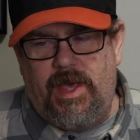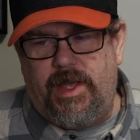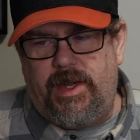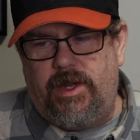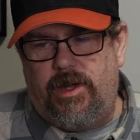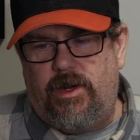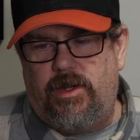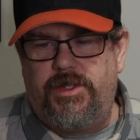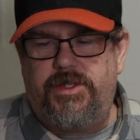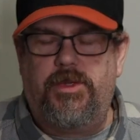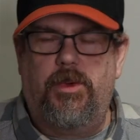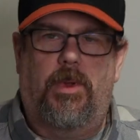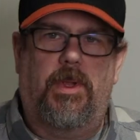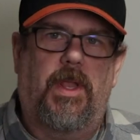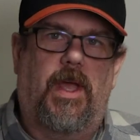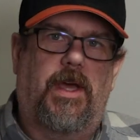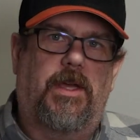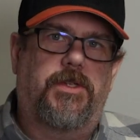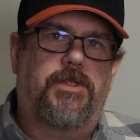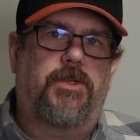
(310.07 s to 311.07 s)
and it also
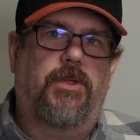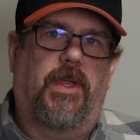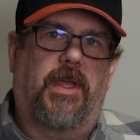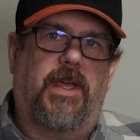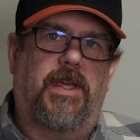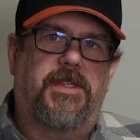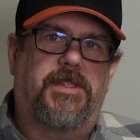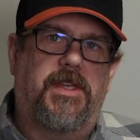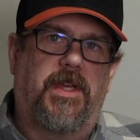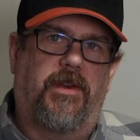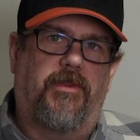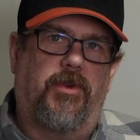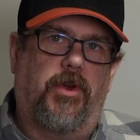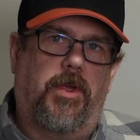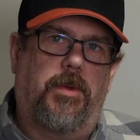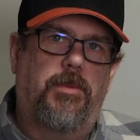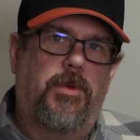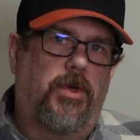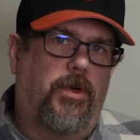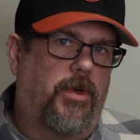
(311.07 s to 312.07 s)
allows you, like I said, if you're
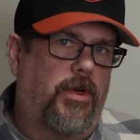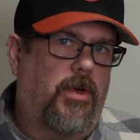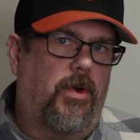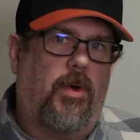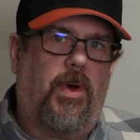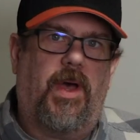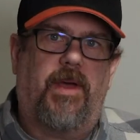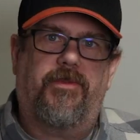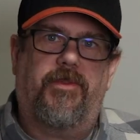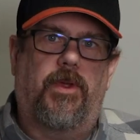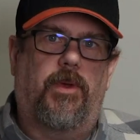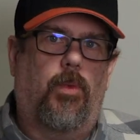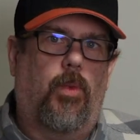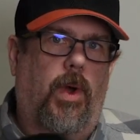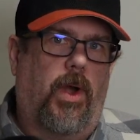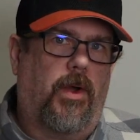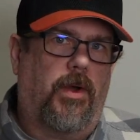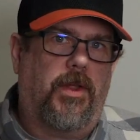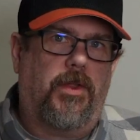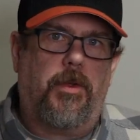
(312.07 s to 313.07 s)
a commuter, you don't have to
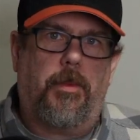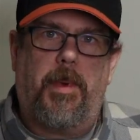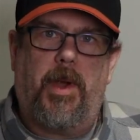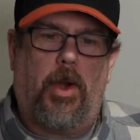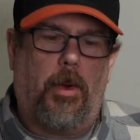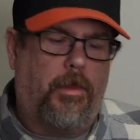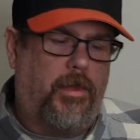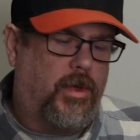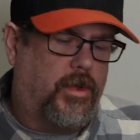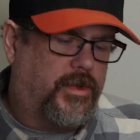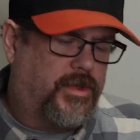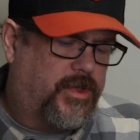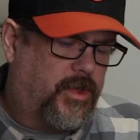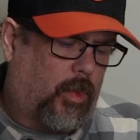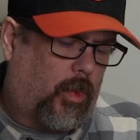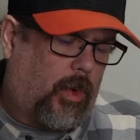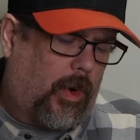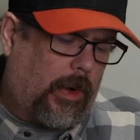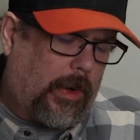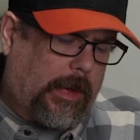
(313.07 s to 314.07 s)
wear another pair of boots
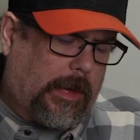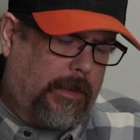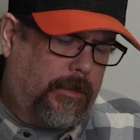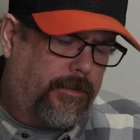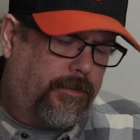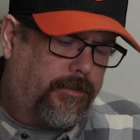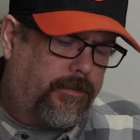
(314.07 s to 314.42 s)
to work.